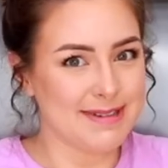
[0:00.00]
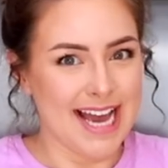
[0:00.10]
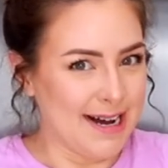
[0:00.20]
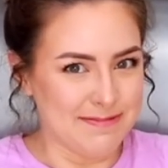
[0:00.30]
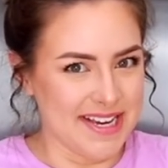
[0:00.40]
me
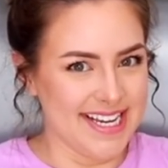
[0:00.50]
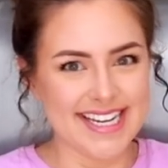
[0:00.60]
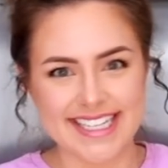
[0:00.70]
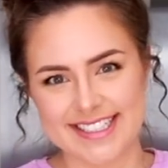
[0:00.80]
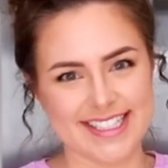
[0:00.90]

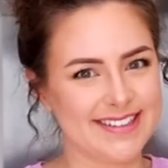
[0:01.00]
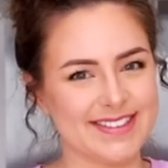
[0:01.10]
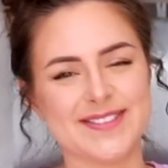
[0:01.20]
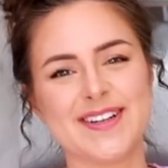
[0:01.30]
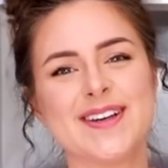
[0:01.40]
happy. So give
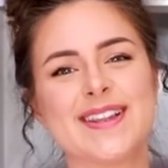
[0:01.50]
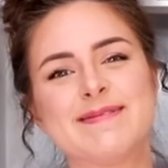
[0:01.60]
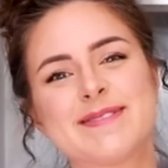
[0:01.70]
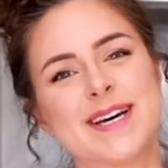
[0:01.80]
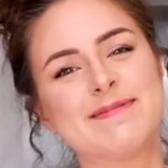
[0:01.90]
this video
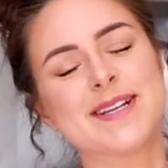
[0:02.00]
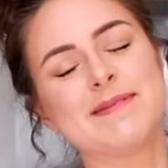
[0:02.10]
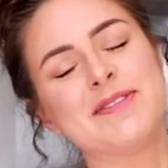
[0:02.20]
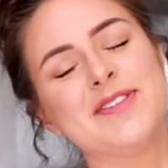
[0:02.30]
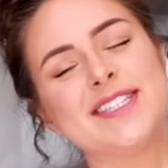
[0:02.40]
a thumbs
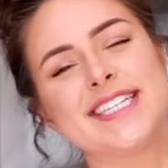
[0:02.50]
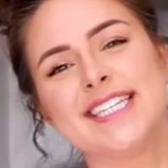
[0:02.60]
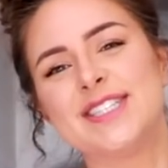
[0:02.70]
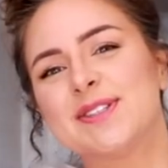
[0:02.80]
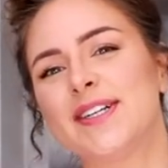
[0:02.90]
up if you did
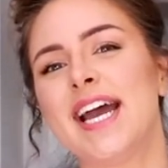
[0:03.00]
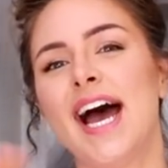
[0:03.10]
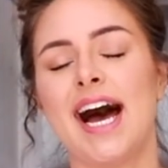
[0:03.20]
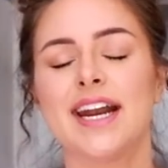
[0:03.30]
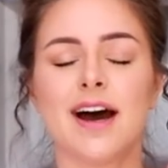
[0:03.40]
enjoy,
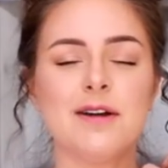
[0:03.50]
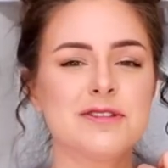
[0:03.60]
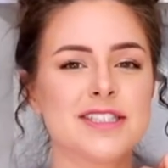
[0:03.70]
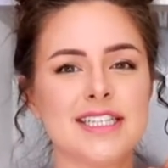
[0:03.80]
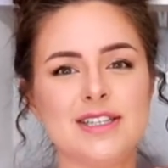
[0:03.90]
and I will
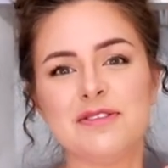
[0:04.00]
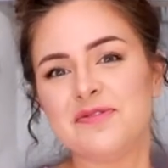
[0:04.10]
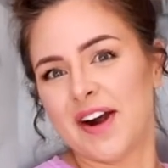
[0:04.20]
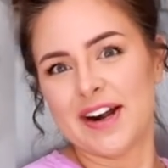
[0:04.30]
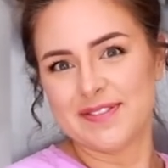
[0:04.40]
see you
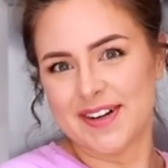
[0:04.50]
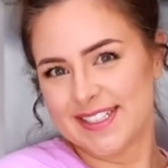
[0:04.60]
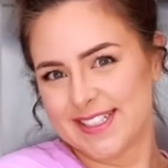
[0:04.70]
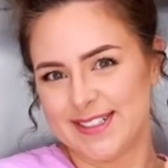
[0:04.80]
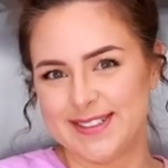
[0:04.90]
very, very
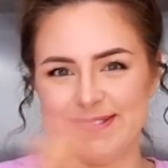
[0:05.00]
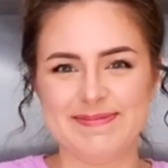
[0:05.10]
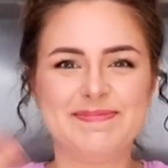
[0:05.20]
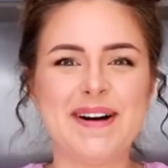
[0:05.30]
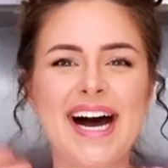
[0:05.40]
soon.
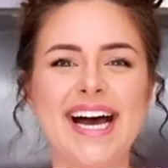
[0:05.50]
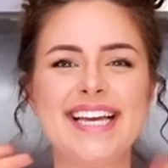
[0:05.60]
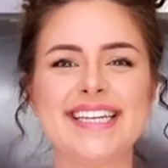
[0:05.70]
Bye.